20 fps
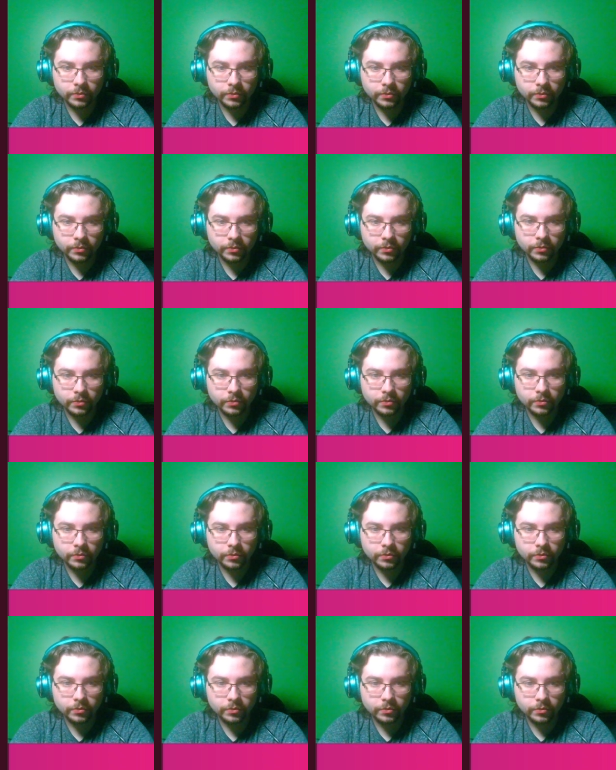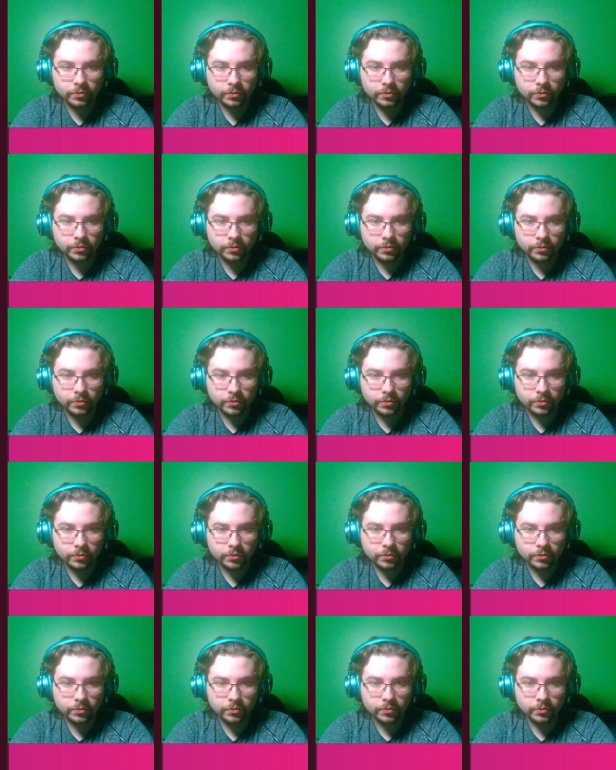
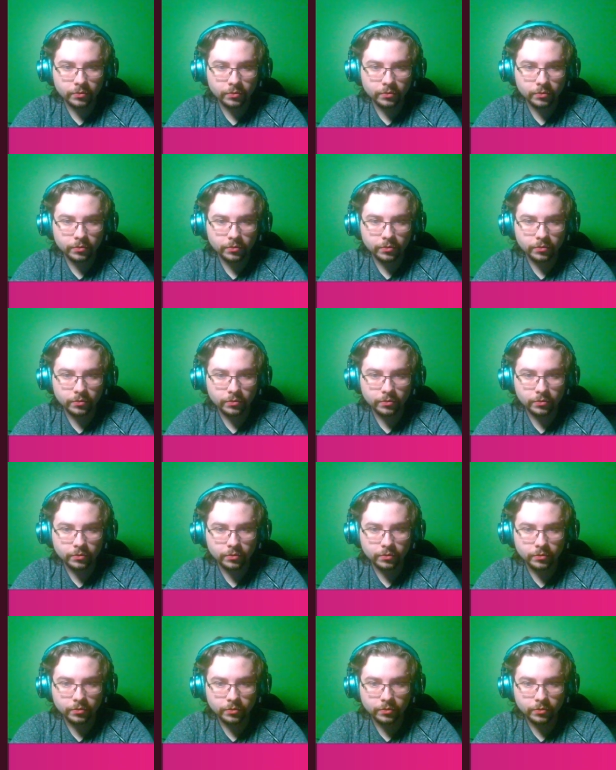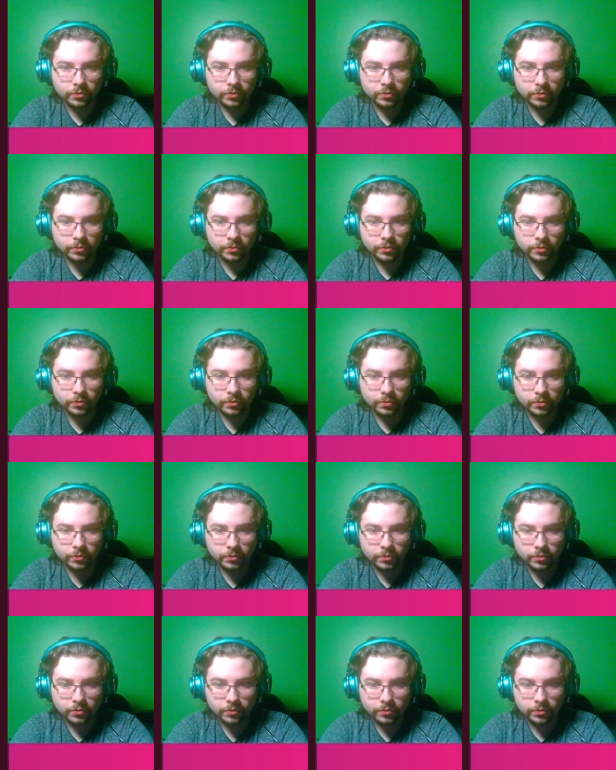
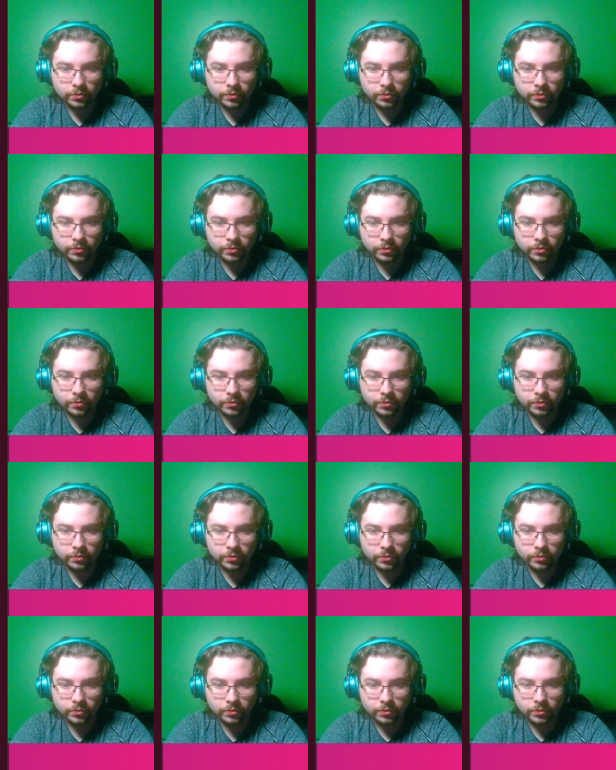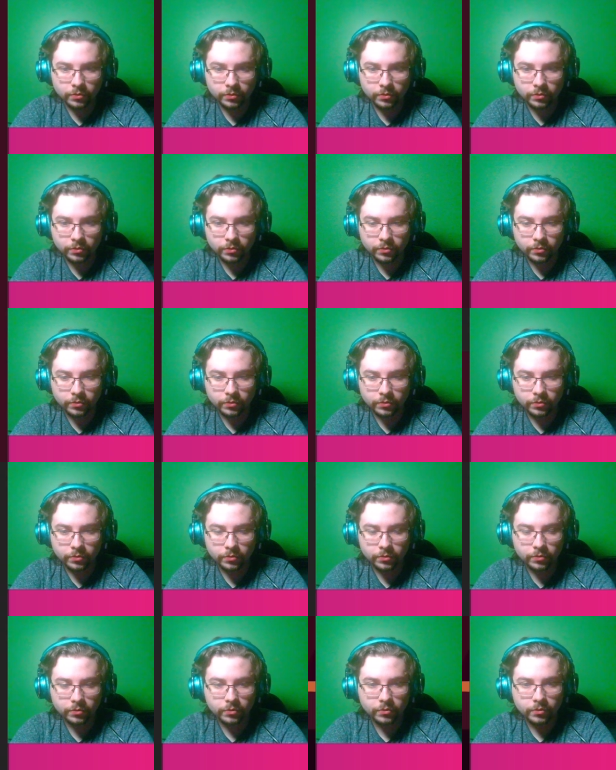
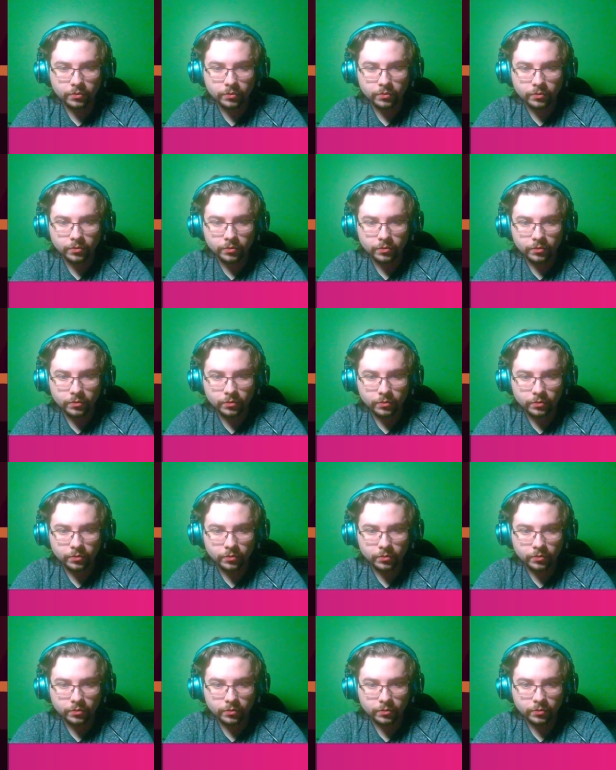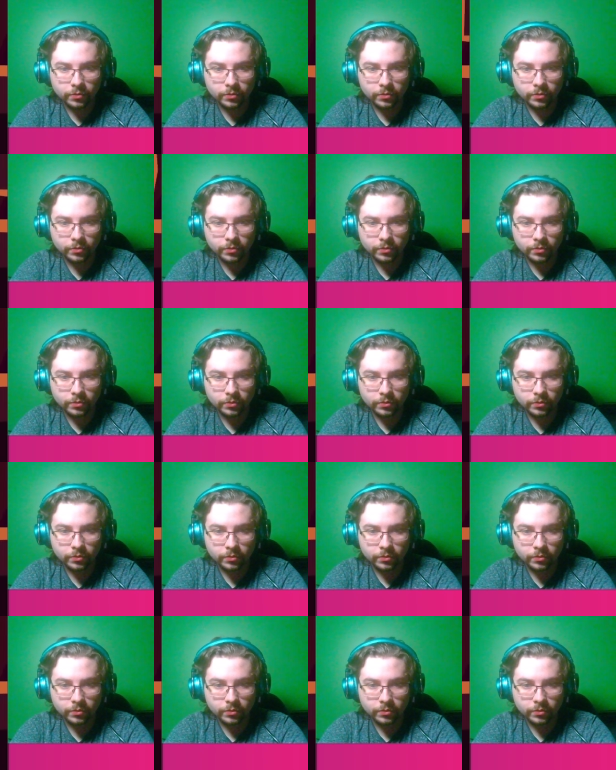(no one is talking)